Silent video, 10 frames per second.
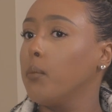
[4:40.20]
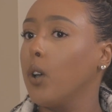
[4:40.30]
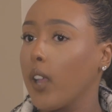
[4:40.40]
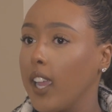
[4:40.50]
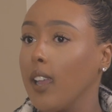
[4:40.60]

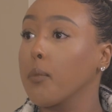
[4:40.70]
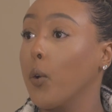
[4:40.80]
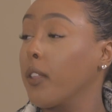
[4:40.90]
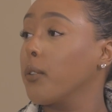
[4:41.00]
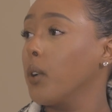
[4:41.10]
Okay, I'm
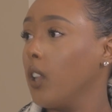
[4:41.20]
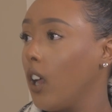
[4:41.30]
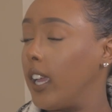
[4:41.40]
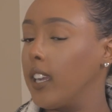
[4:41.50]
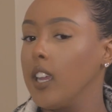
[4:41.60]
going through a
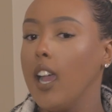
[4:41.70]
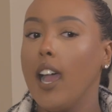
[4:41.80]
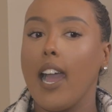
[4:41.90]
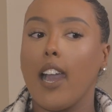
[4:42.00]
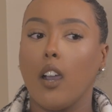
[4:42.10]
lot.
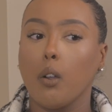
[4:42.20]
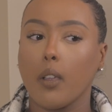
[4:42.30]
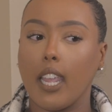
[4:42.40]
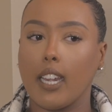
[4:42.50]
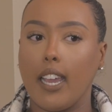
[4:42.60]
How
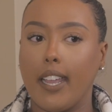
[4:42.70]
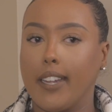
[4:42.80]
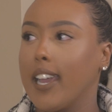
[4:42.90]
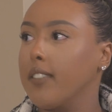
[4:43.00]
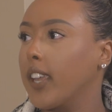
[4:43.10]
can I
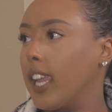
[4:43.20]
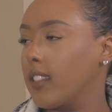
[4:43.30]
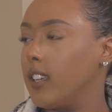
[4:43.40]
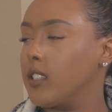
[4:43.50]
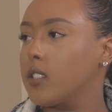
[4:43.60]
navigate
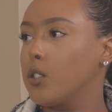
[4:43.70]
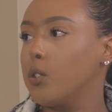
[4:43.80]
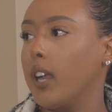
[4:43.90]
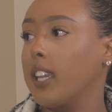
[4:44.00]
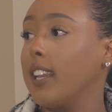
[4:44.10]
this?
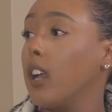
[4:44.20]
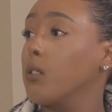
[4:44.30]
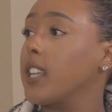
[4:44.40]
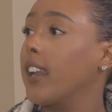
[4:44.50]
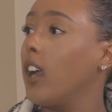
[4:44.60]
Do I need
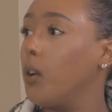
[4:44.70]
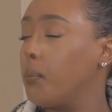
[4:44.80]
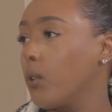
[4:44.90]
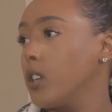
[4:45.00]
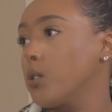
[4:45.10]
outside help,
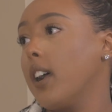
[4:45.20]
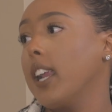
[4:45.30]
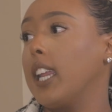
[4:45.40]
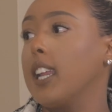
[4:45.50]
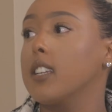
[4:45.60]
or do I
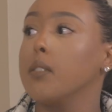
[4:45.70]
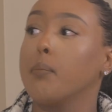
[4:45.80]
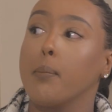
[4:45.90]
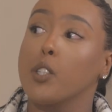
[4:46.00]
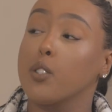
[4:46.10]
need to
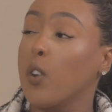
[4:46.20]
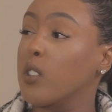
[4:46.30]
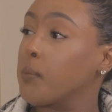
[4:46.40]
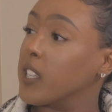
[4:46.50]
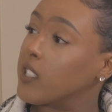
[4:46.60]
maybe just
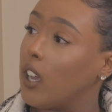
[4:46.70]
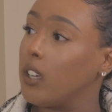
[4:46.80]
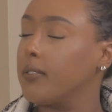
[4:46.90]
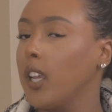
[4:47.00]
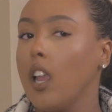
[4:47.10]
focus on
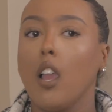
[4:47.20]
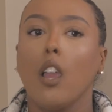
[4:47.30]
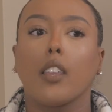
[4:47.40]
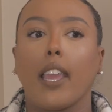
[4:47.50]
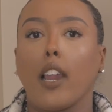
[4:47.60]
myself,
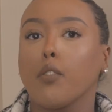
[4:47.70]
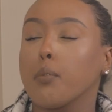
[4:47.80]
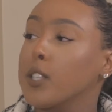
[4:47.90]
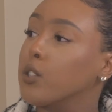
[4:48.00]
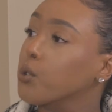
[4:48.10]
get help from
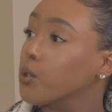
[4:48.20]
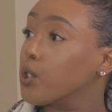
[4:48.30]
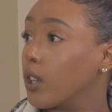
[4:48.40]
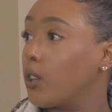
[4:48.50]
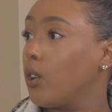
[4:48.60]
my social
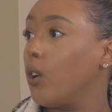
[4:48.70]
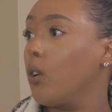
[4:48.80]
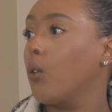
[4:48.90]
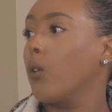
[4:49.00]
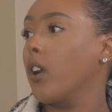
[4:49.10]

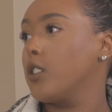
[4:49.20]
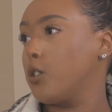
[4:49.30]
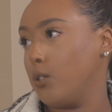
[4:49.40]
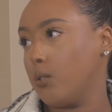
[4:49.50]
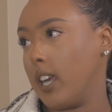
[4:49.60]
circle, or
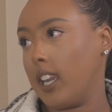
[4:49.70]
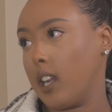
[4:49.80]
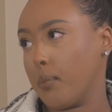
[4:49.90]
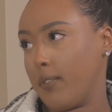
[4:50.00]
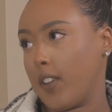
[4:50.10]
do I need
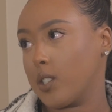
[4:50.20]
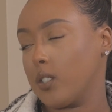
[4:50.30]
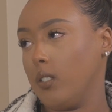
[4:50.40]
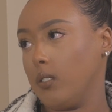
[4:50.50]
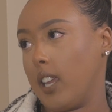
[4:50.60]
a
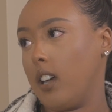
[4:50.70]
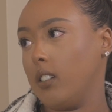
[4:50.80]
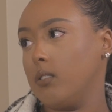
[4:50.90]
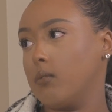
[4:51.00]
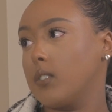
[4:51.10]
professional
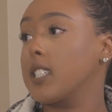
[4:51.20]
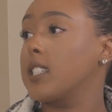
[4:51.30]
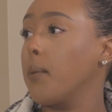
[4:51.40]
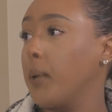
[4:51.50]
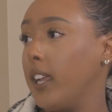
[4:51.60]
now to
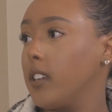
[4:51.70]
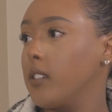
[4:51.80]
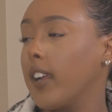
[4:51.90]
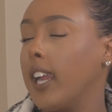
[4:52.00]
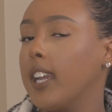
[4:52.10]
step in,
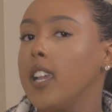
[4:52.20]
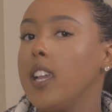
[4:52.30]
right?